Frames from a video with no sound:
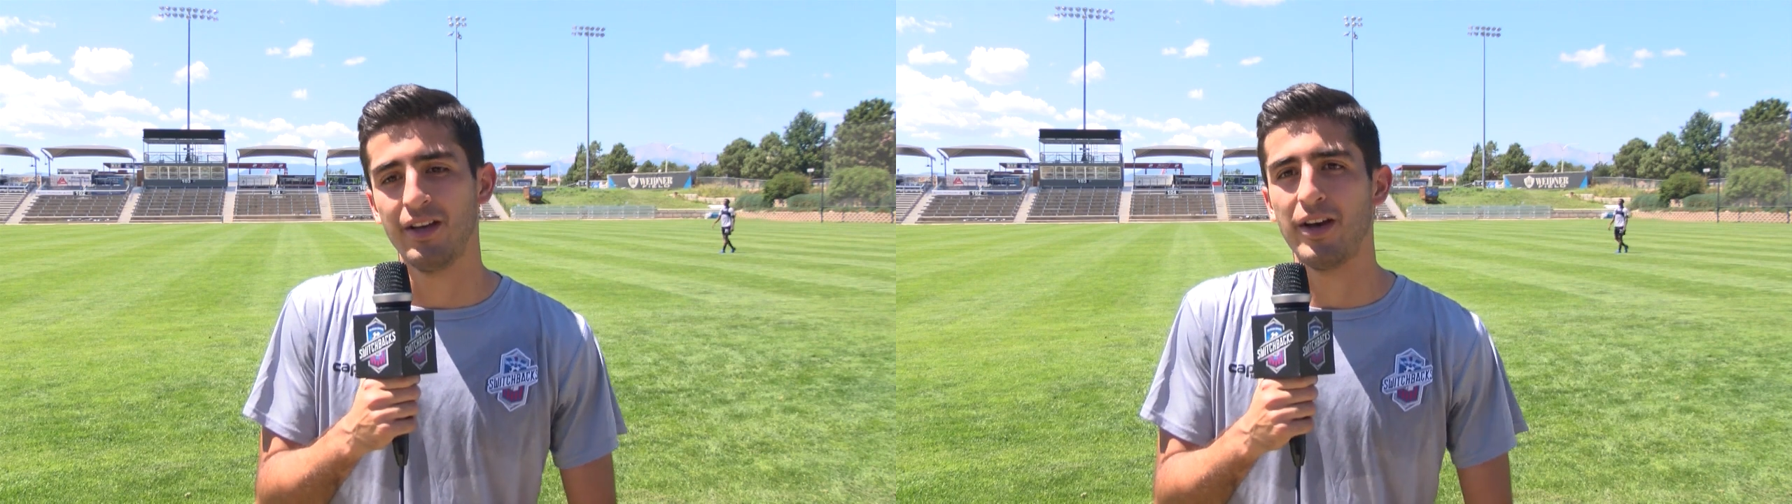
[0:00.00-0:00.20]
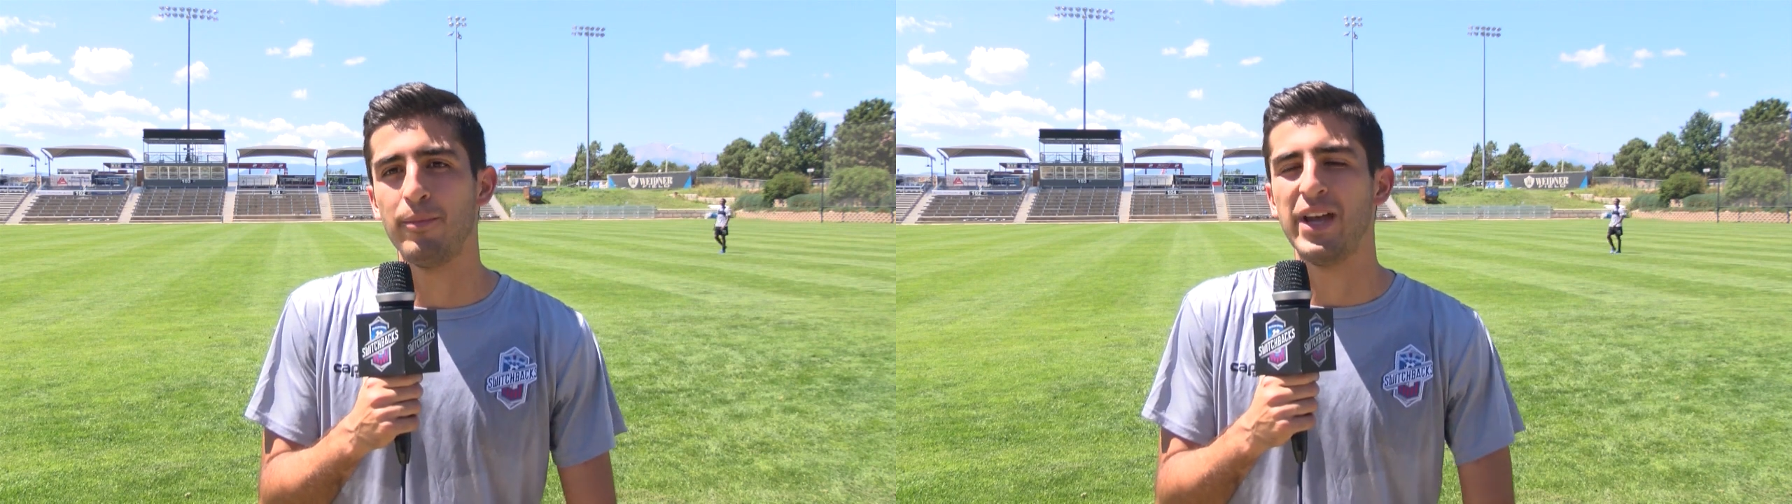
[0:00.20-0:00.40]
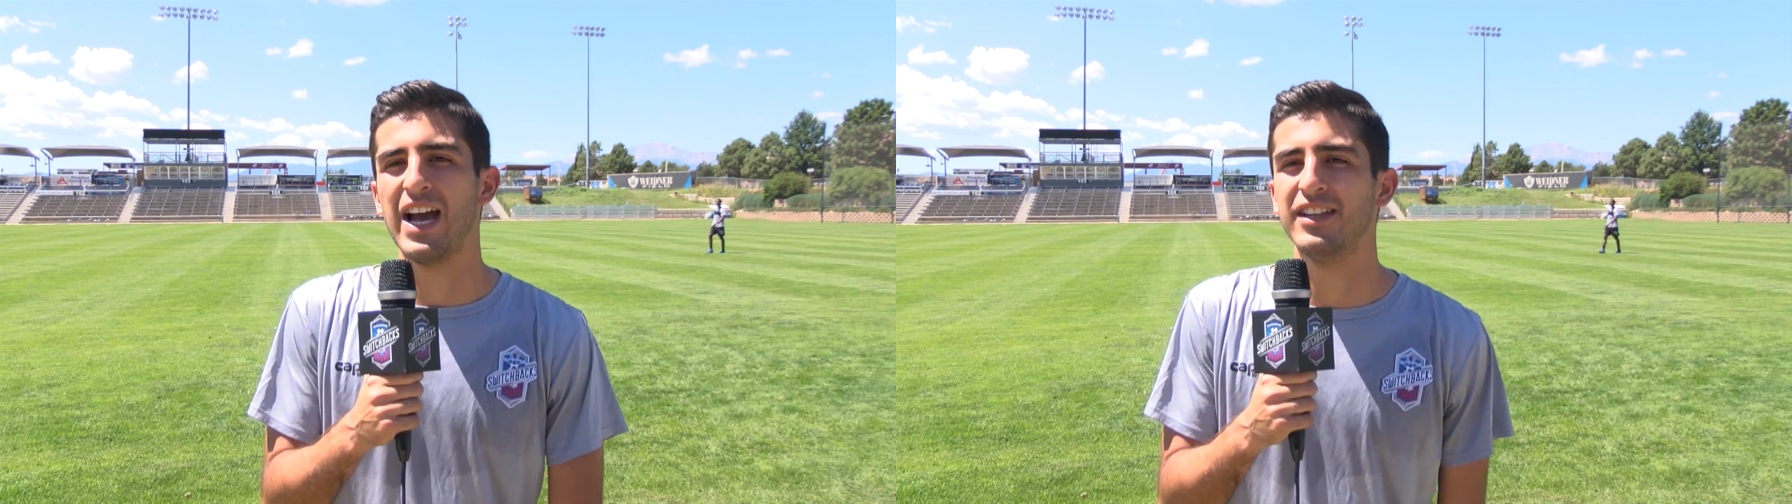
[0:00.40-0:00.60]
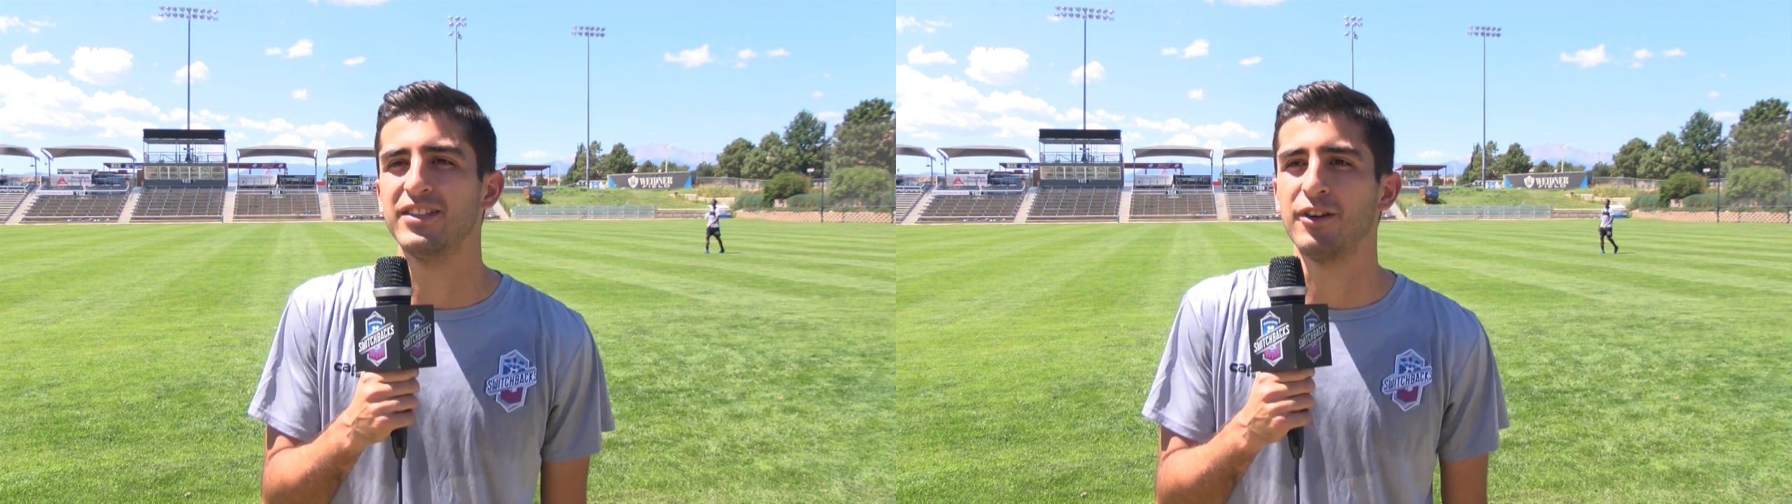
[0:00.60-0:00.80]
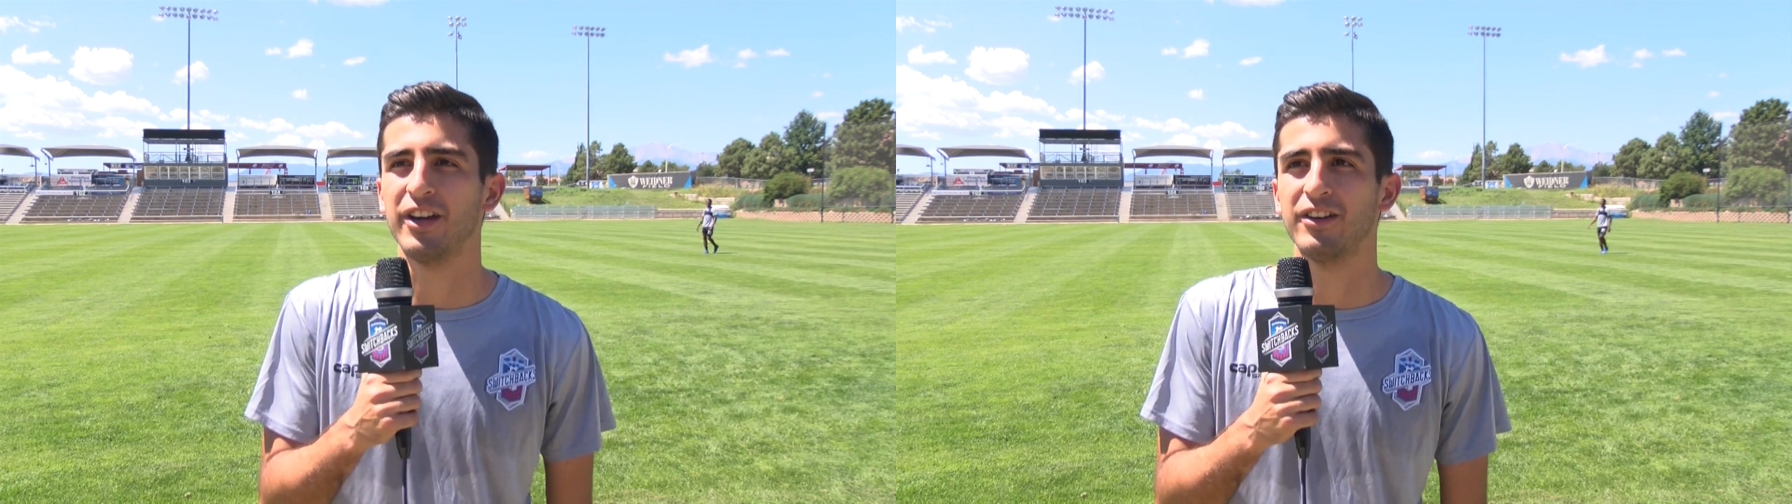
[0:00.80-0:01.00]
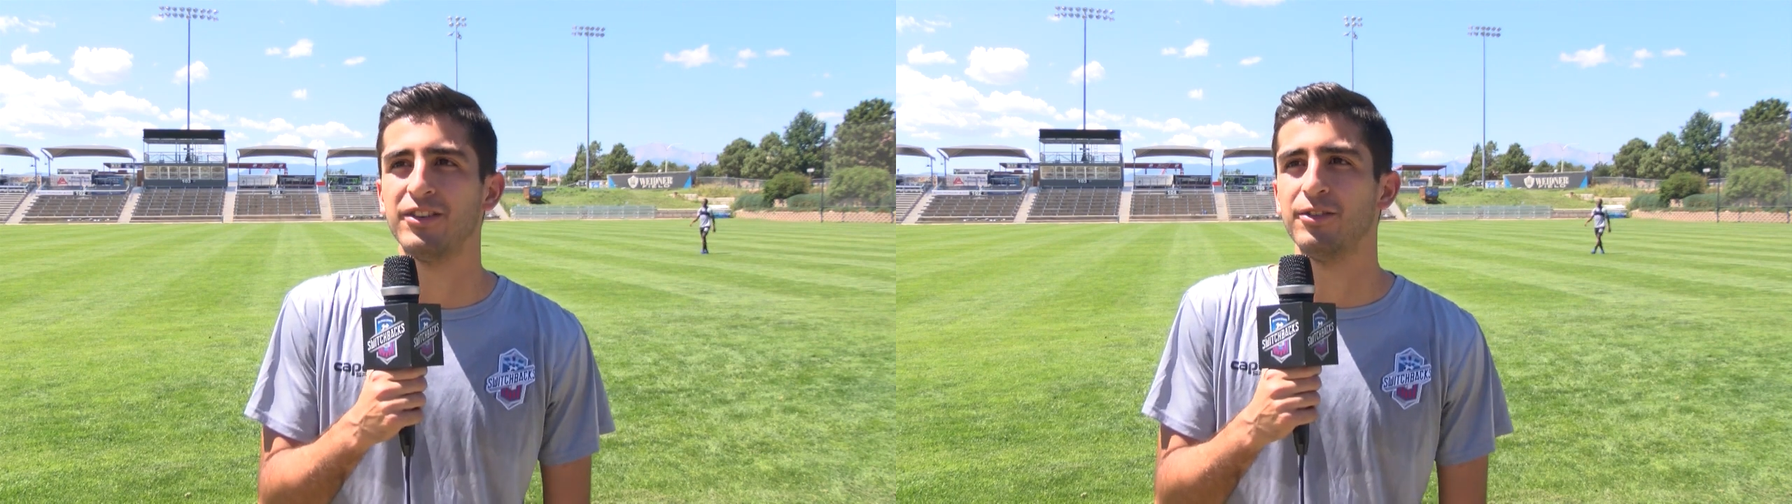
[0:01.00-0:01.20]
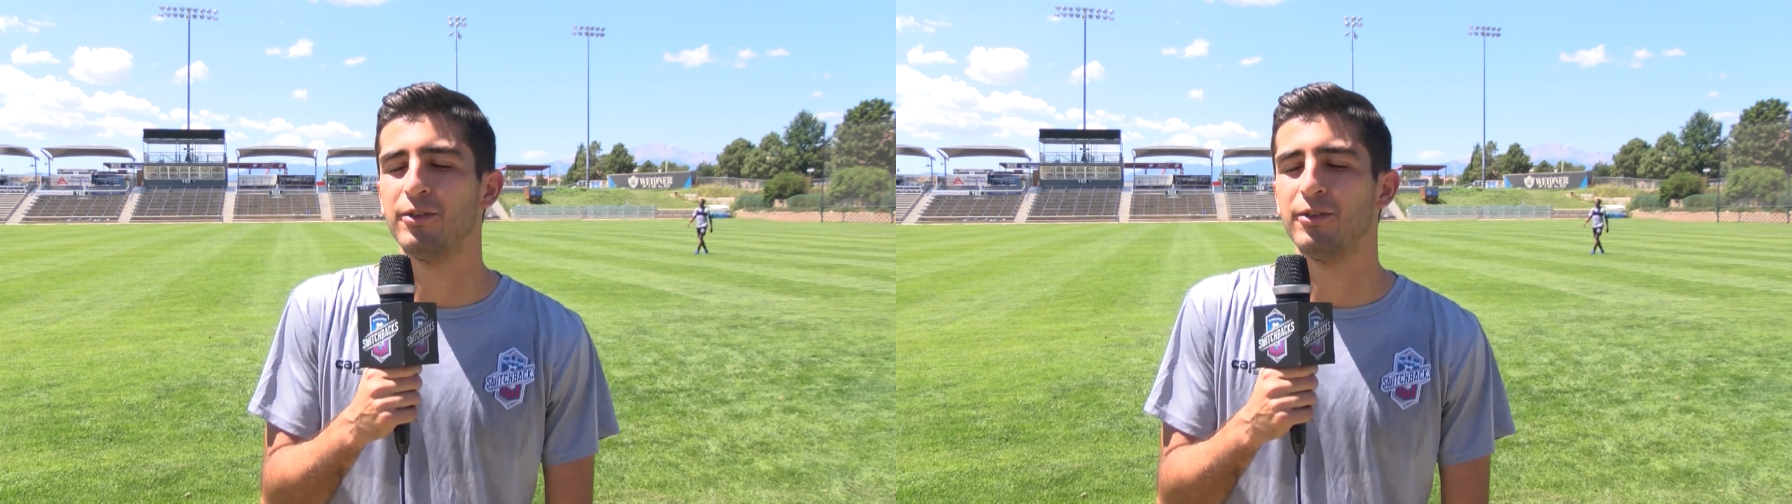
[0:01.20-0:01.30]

uh, behind the striker to